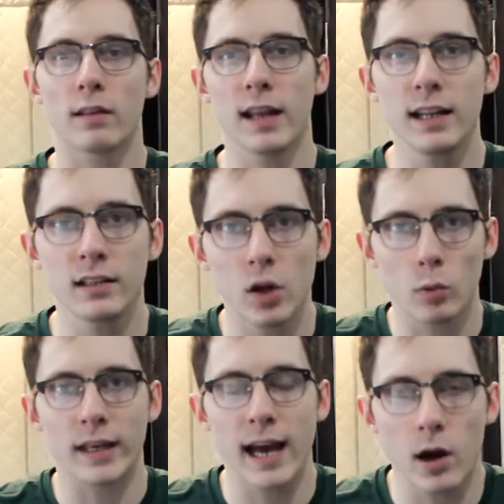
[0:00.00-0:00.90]
Let it,
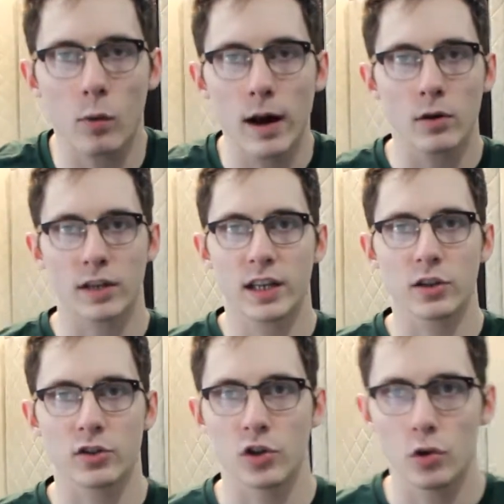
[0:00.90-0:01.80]
get around
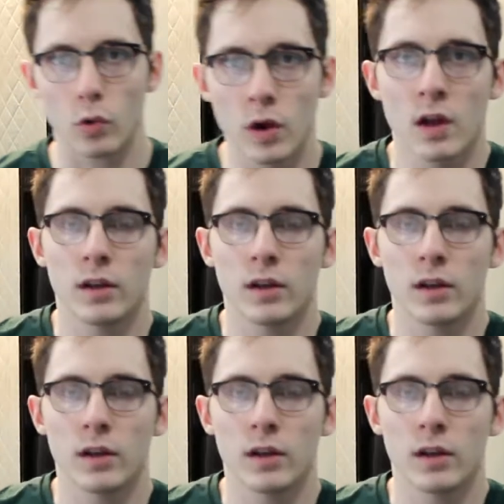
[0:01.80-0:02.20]
here too.